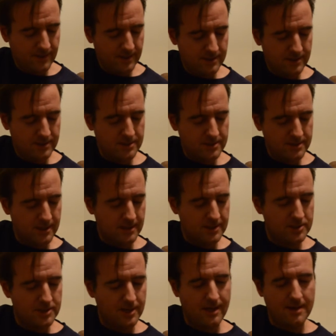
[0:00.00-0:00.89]
So you just kind
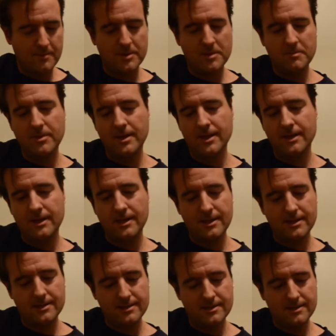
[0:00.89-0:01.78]
of jam your
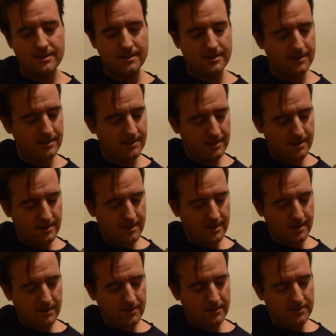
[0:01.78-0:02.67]
pinky and
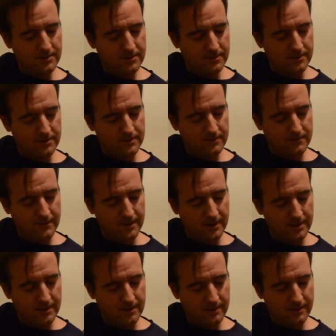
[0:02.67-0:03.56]
3rd
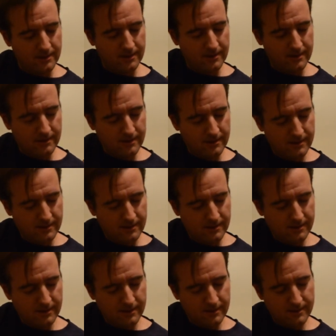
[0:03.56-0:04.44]
finger
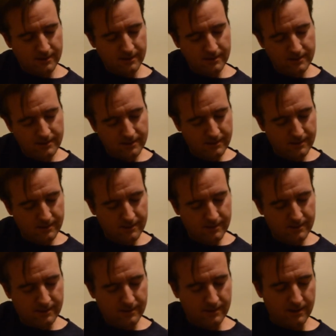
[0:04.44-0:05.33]

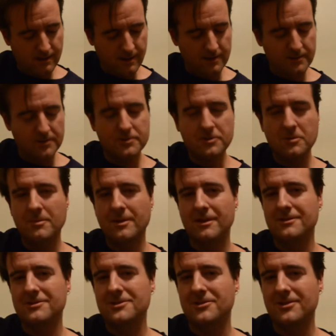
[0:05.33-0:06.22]
on the 2
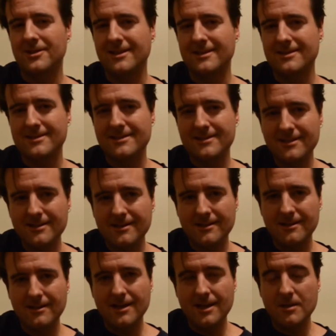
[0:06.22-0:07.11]
middle strings,
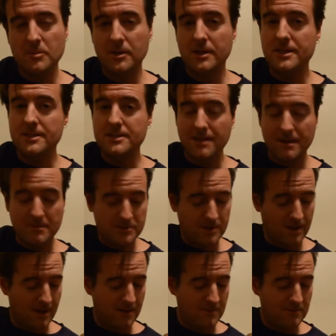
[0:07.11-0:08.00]
but at the same
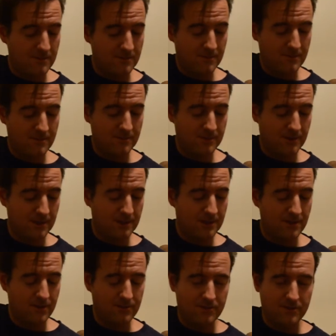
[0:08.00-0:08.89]
time you're
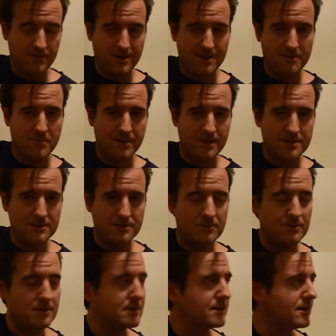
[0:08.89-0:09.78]
going to throw that bass
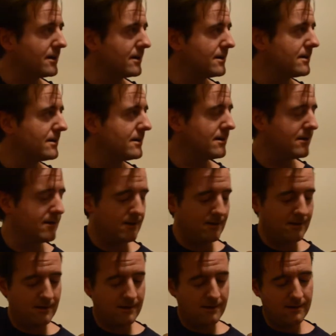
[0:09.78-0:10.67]
note in there,
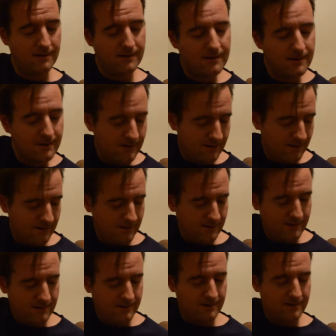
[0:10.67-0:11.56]

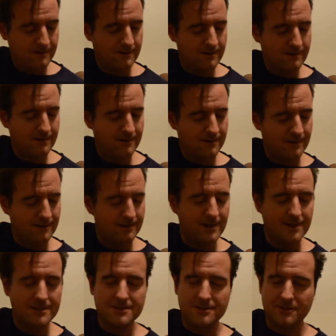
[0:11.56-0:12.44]
and
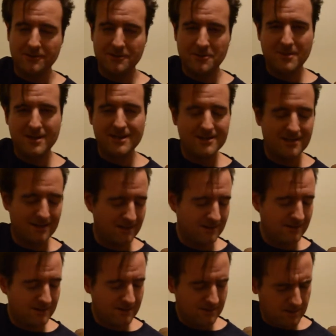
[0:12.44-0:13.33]
that's all to
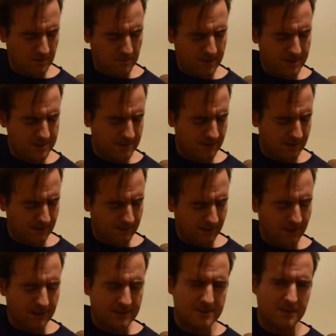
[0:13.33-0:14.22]
maintain the bass line.
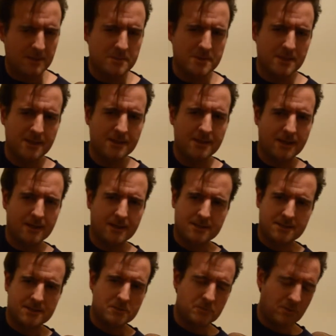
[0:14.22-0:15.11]
I'm going to stop saying that
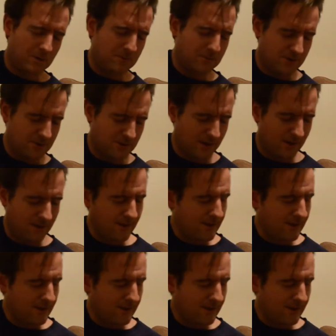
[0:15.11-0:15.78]
because it's probably annoying.